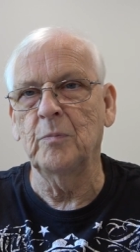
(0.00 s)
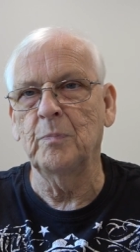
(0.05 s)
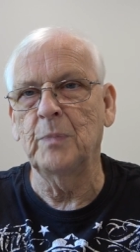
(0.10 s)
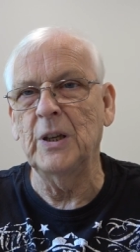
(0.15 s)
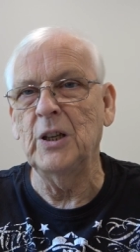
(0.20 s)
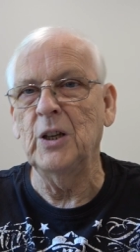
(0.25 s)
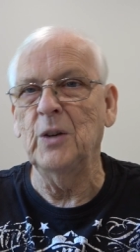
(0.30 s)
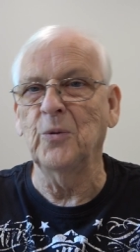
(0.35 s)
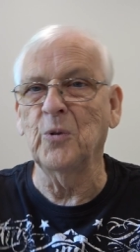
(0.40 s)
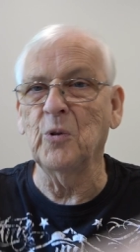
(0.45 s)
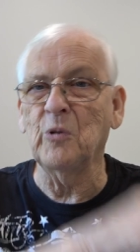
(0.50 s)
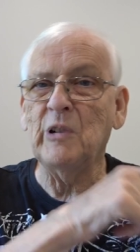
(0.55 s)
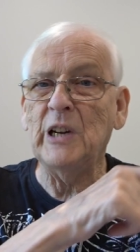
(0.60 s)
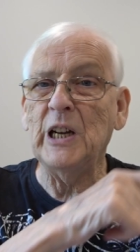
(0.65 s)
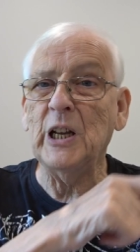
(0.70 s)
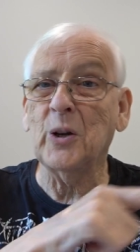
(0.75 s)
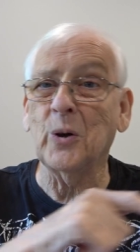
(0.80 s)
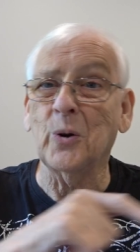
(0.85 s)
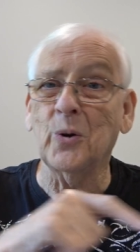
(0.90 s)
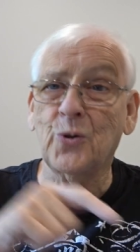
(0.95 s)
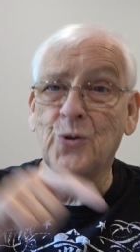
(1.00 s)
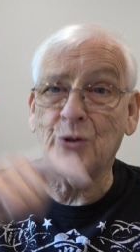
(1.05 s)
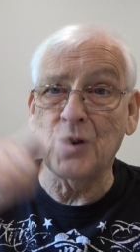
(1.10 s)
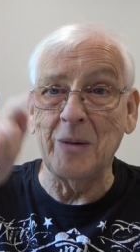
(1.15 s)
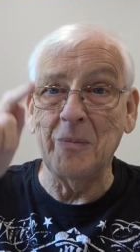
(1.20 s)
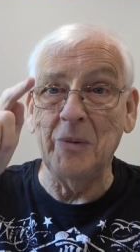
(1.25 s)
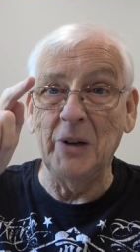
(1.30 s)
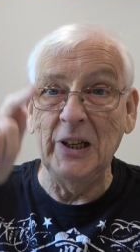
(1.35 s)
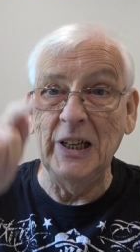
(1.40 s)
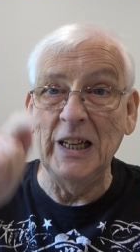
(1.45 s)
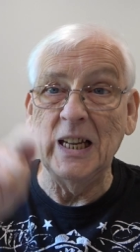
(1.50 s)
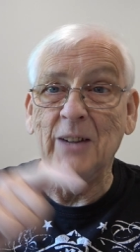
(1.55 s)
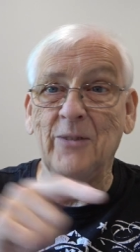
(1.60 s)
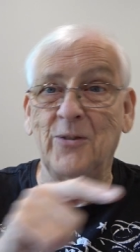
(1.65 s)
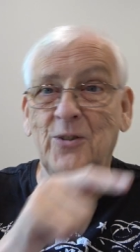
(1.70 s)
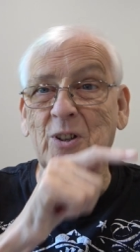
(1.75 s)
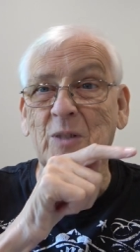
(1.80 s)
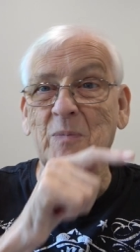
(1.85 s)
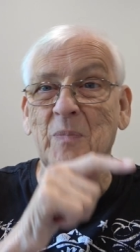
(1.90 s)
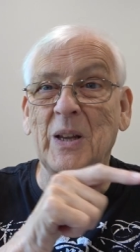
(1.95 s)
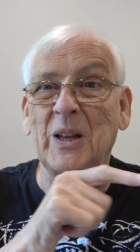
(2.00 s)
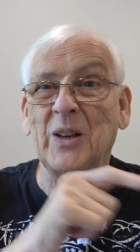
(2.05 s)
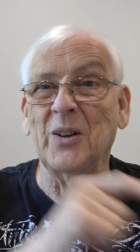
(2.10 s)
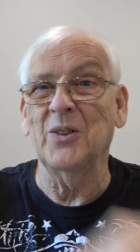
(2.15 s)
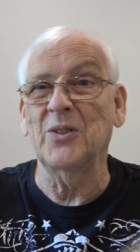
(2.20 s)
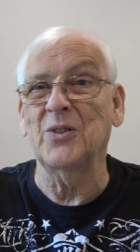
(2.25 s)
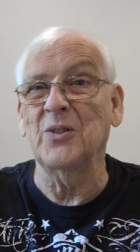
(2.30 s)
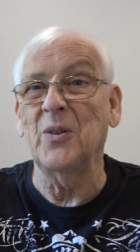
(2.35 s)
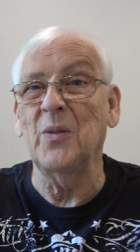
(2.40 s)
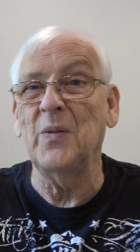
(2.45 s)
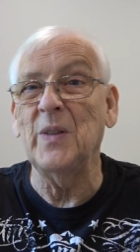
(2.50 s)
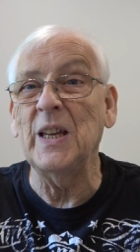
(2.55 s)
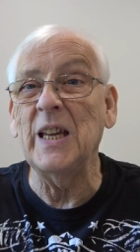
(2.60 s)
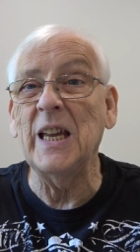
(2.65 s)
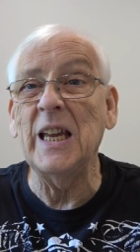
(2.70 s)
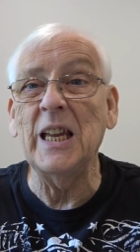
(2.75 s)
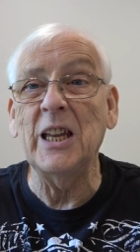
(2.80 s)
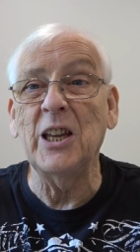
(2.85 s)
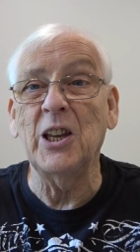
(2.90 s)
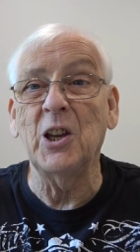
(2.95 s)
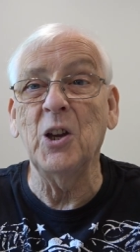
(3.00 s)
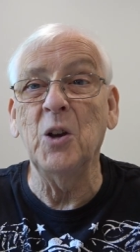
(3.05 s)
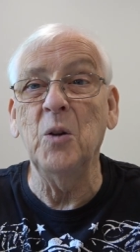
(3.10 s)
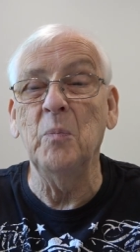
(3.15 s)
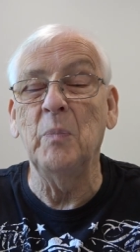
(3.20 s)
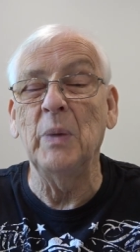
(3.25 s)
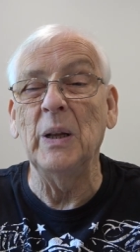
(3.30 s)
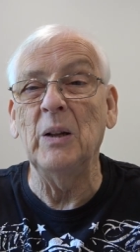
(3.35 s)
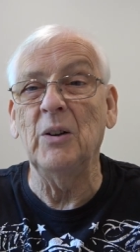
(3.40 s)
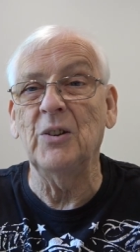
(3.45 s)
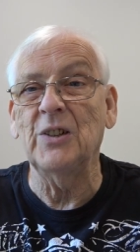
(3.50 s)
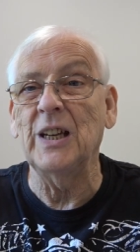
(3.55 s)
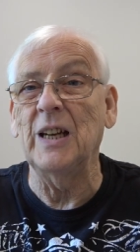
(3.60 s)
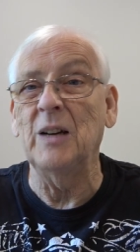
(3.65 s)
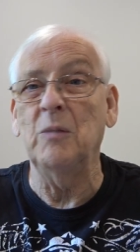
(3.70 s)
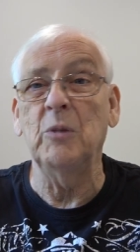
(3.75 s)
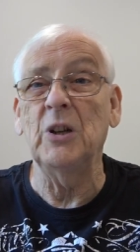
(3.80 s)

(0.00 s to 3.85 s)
but you've already got treble lift because of the EQ built in,